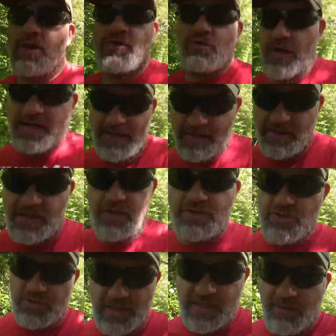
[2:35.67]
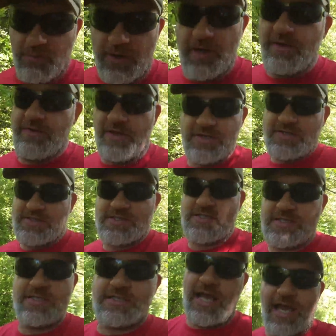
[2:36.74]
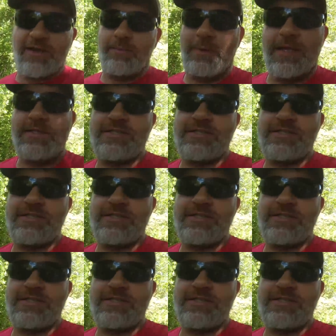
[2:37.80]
created a country where there's this entitlement.